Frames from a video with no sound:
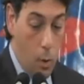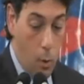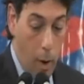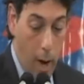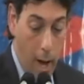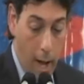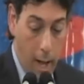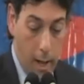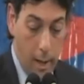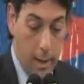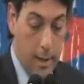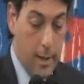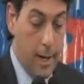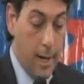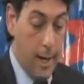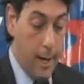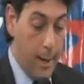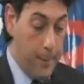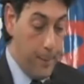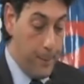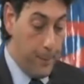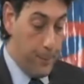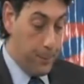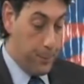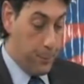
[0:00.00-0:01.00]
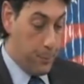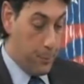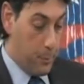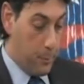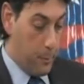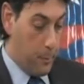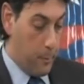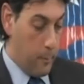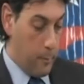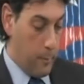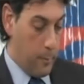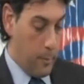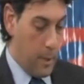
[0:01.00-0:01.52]
Well, um,
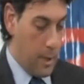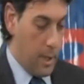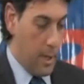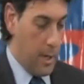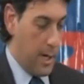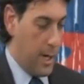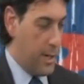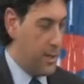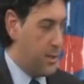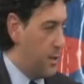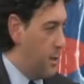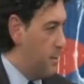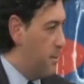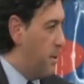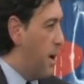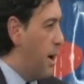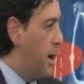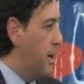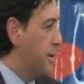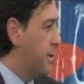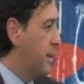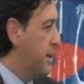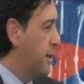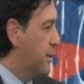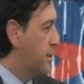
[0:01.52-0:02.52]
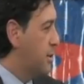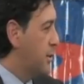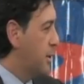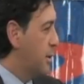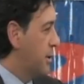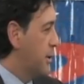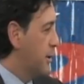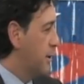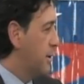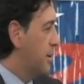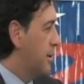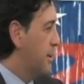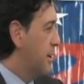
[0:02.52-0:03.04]
I guess they're in politics
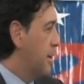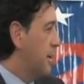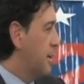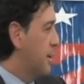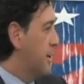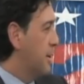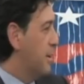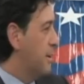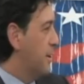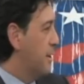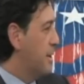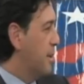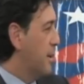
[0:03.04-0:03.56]
or. Uh,